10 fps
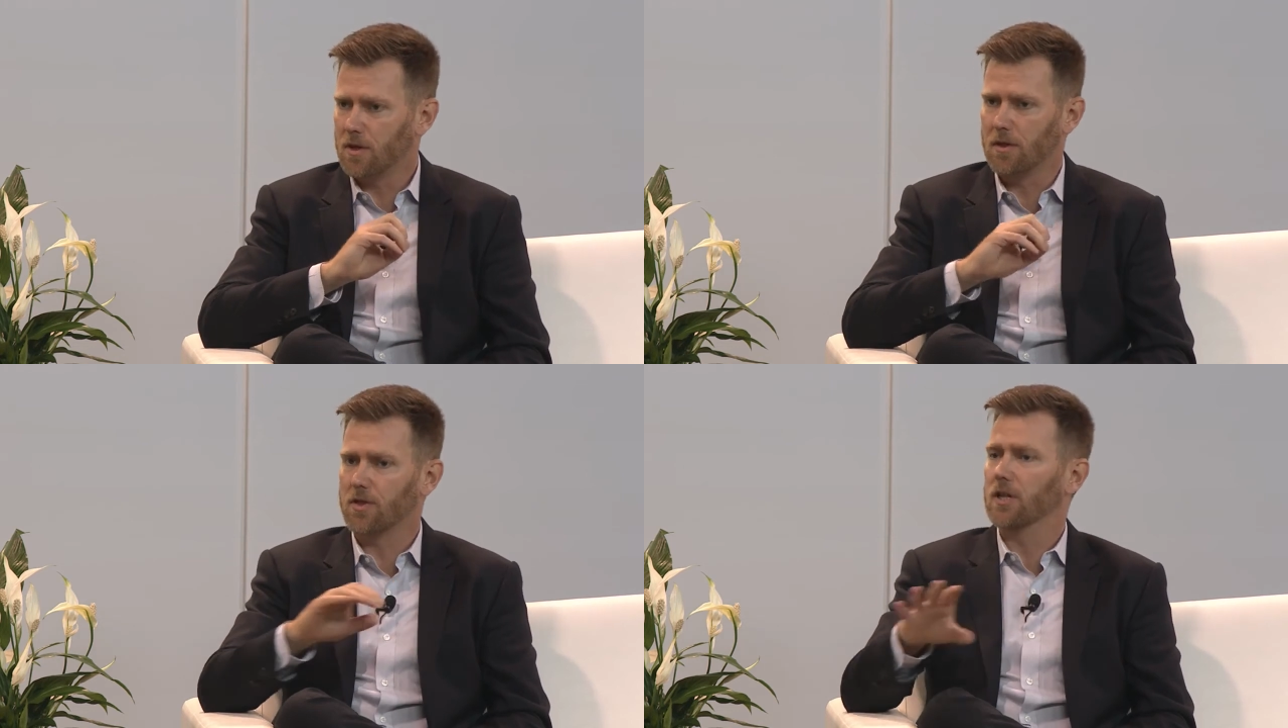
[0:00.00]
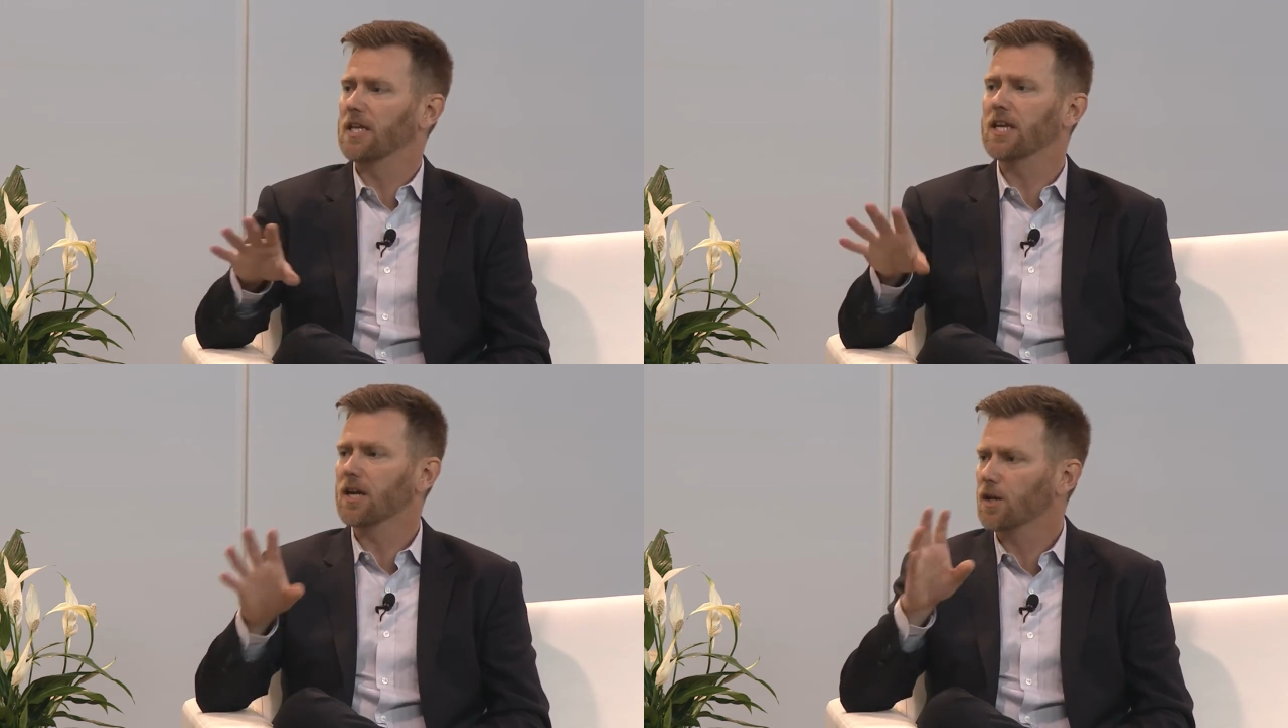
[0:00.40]
the, the,
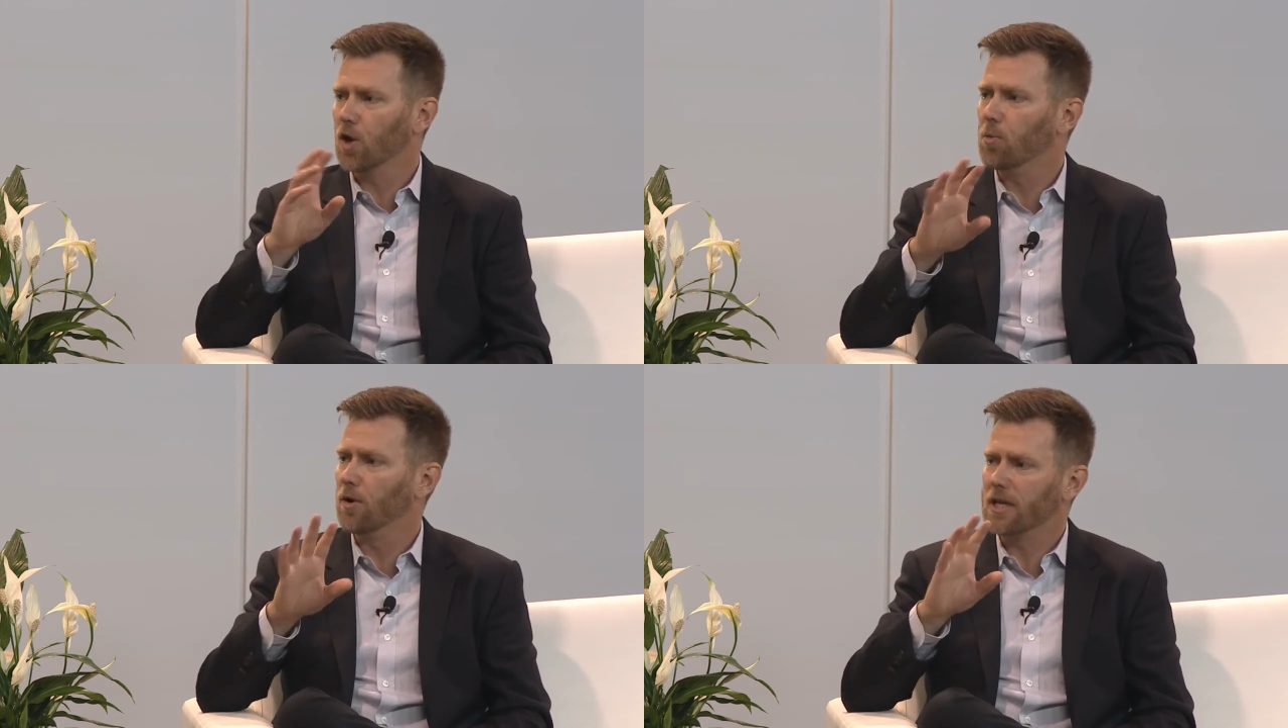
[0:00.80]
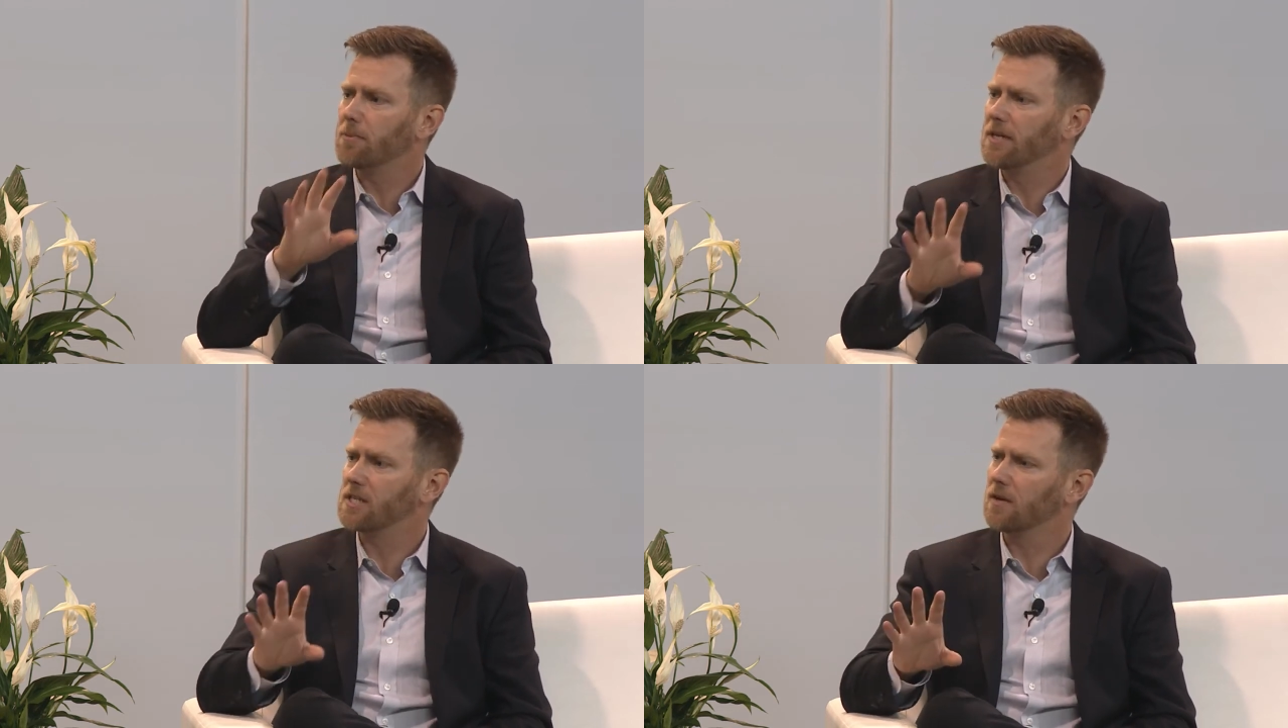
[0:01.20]
leading global
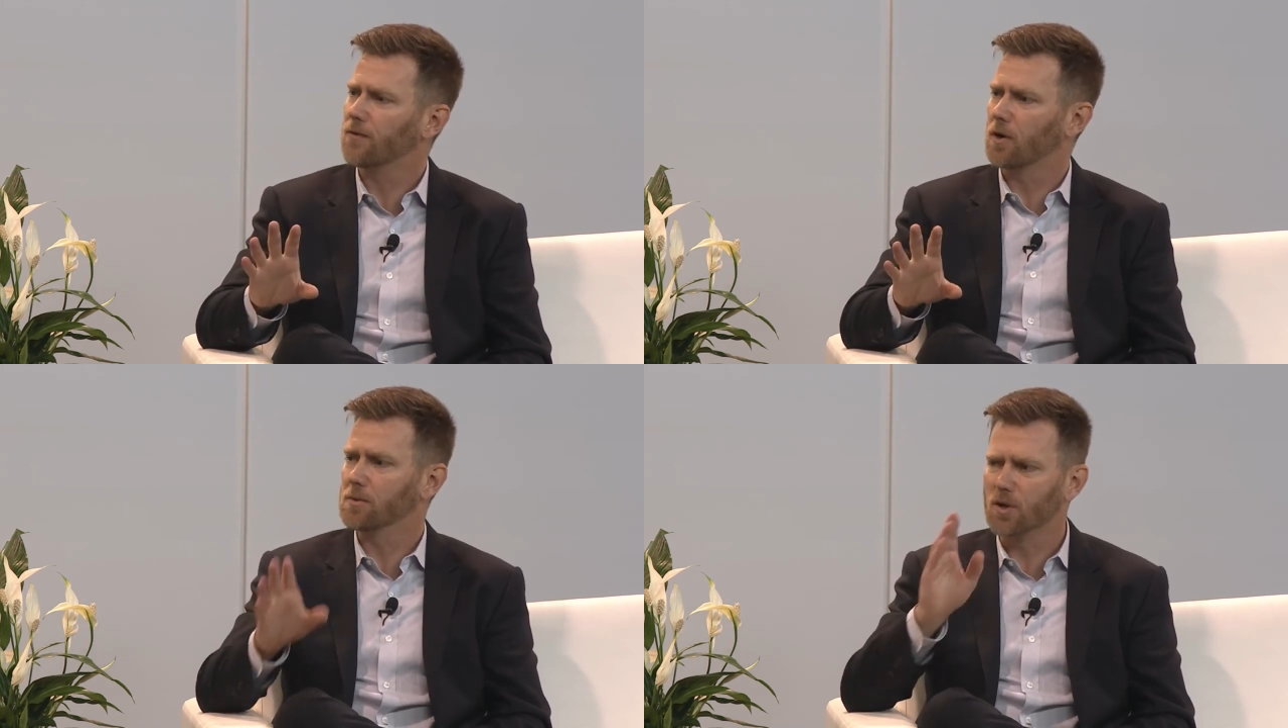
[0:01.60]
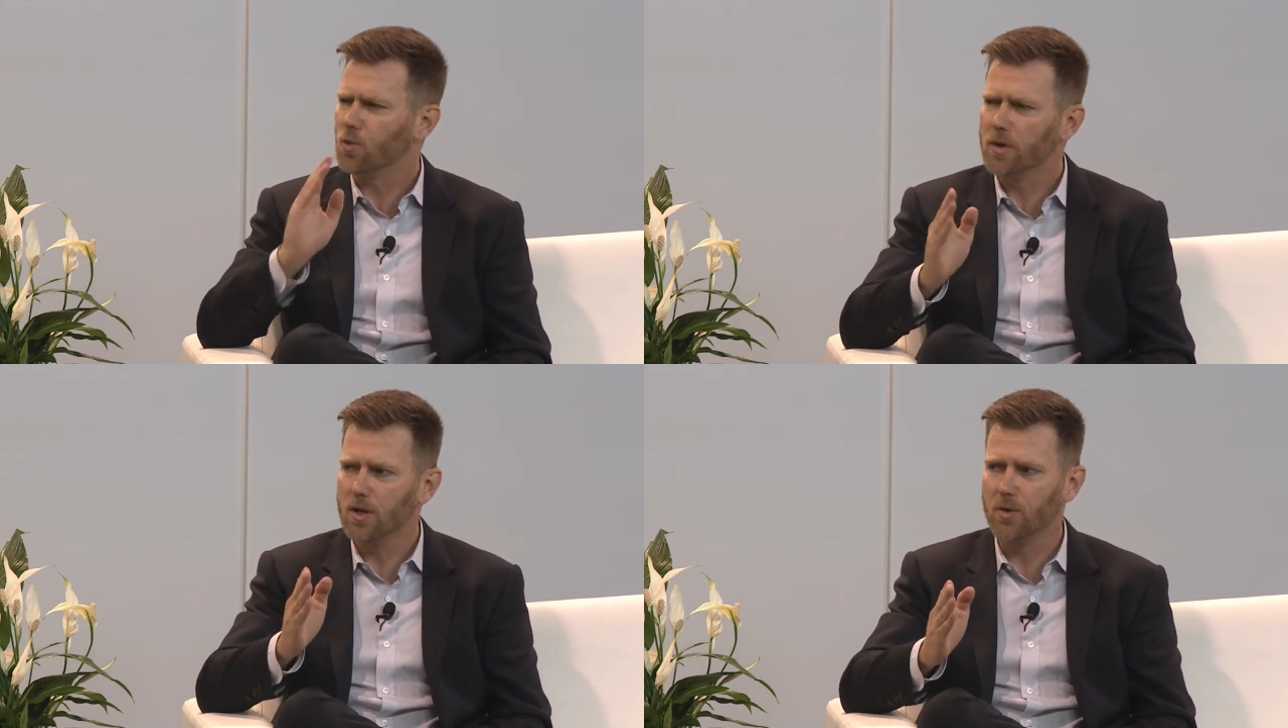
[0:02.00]
EPC firms that
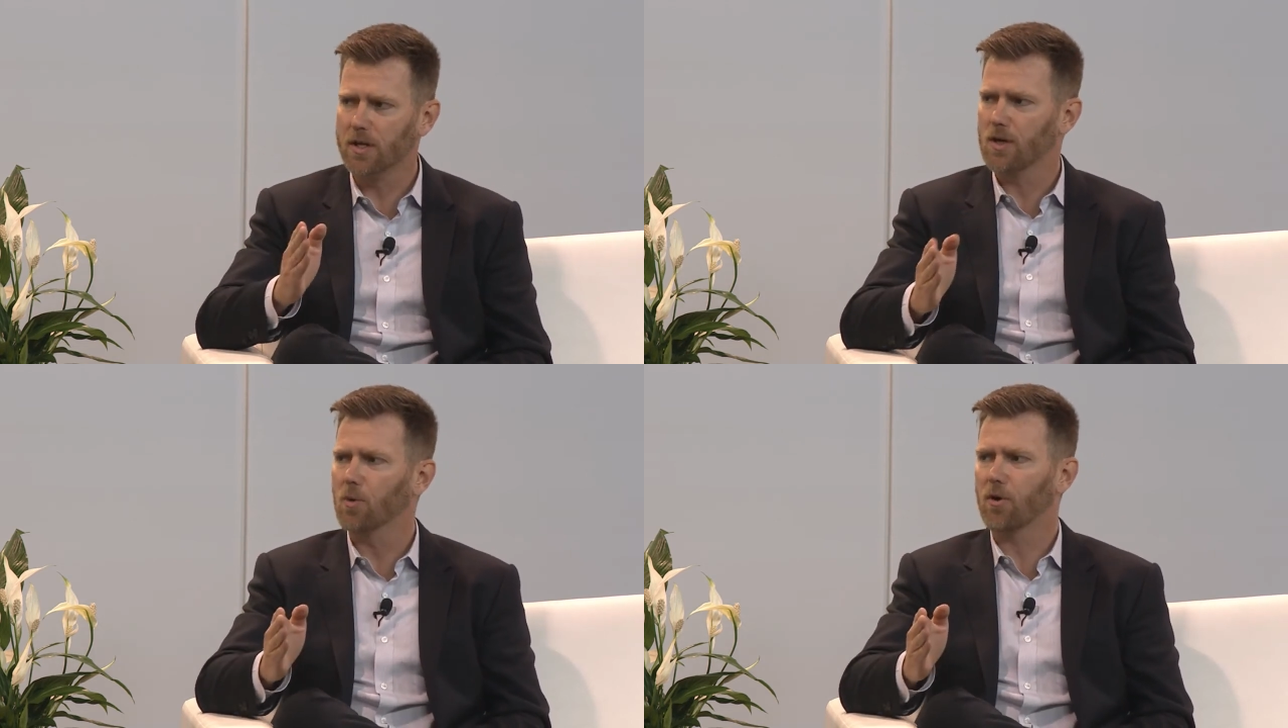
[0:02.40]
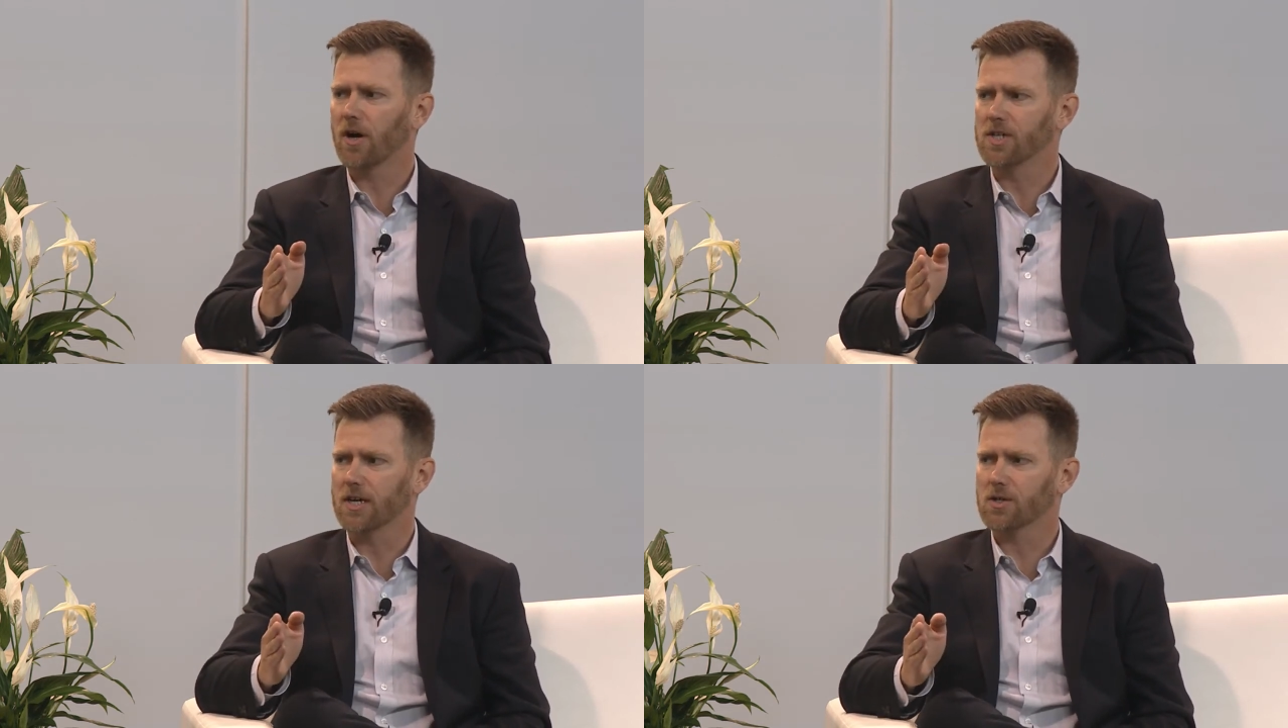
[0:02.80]
really, really know
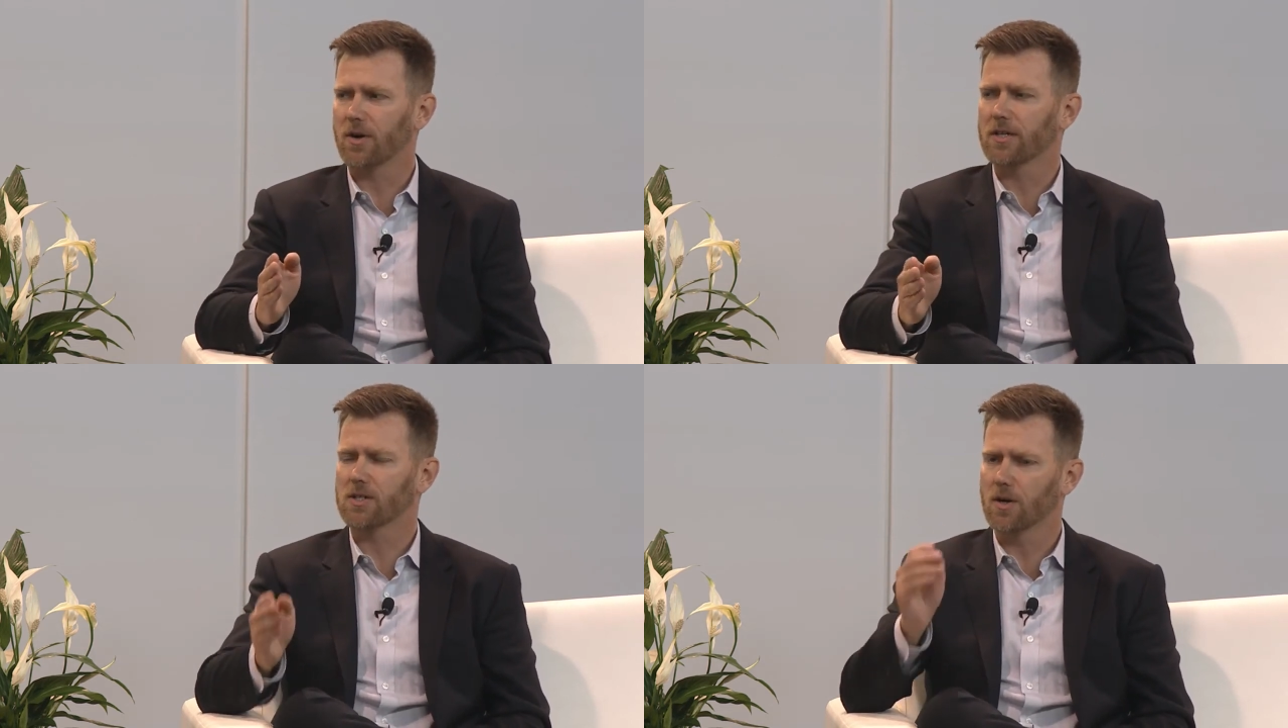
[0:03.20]
projects, right?